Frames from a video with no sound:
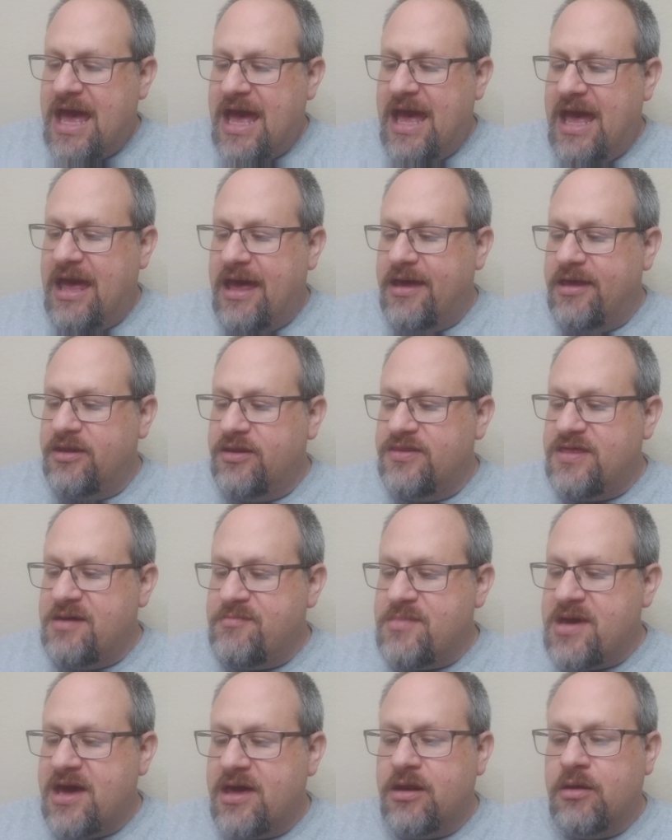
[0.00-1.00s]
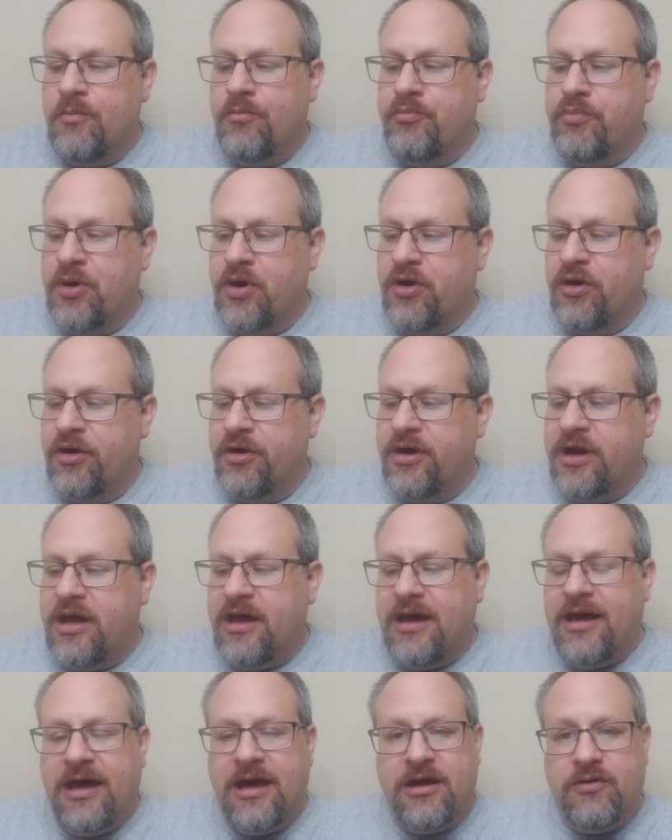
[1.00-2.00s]
And they met Byrne
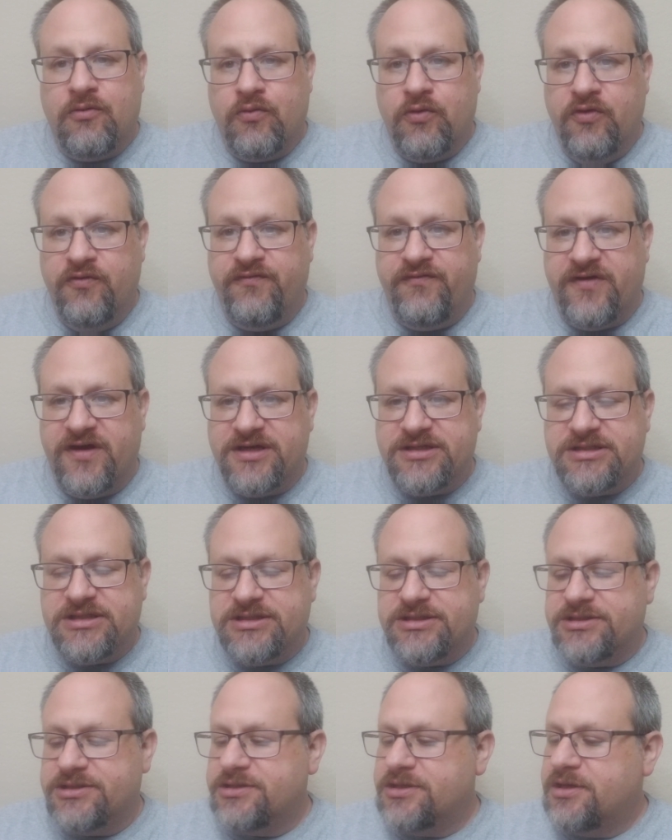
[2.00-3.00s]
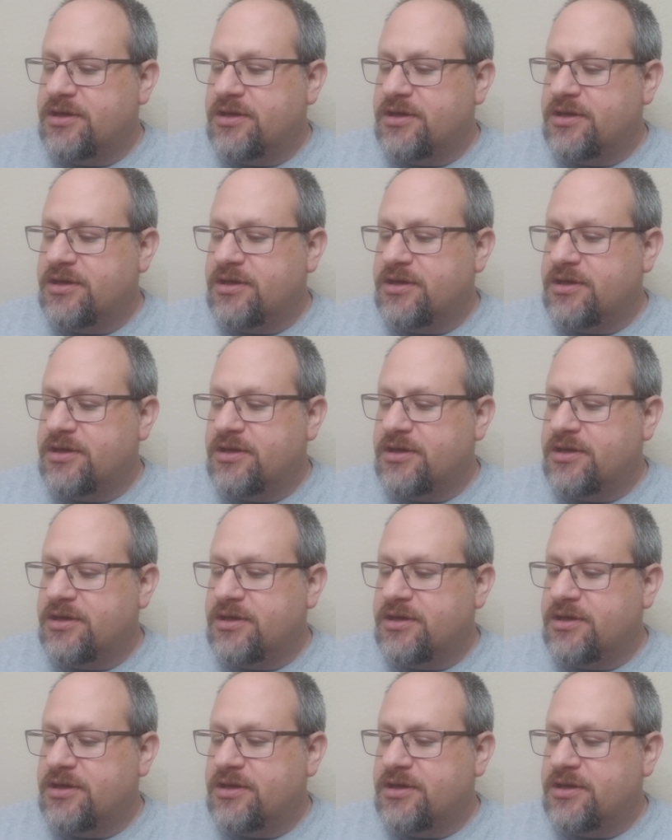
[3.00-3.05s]
and Rufus,